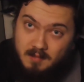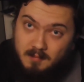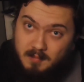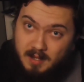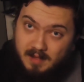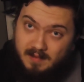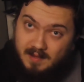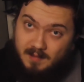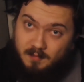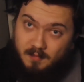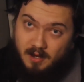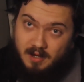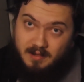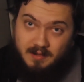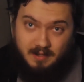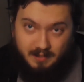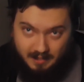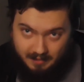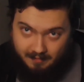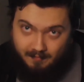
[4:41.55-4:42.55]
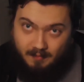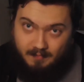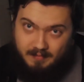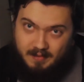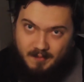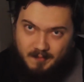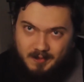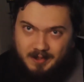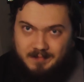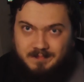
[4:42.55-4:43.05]
plan to upgrade, get the
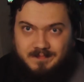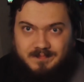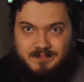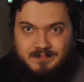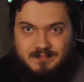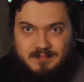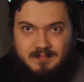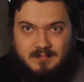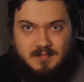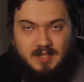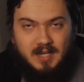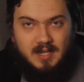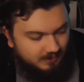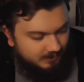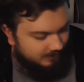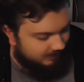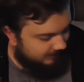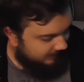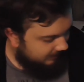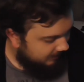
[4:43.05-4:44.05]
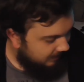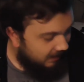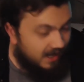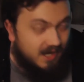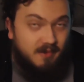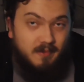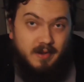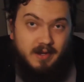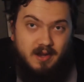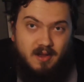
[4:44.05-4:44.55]
X570.
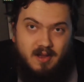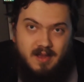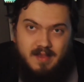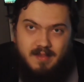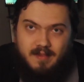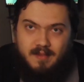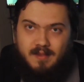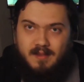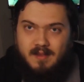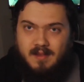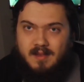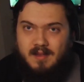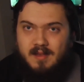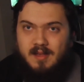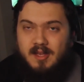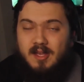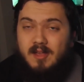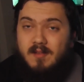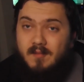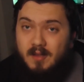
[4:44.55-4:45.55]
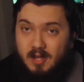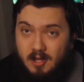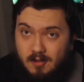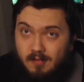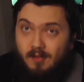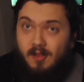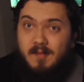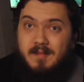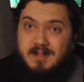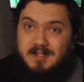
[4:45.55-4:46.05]
Anyway guys, thank
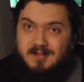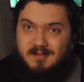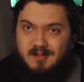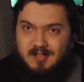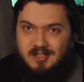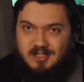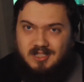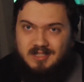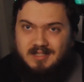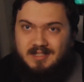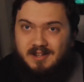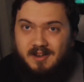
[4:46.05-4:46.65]
you so much for watching.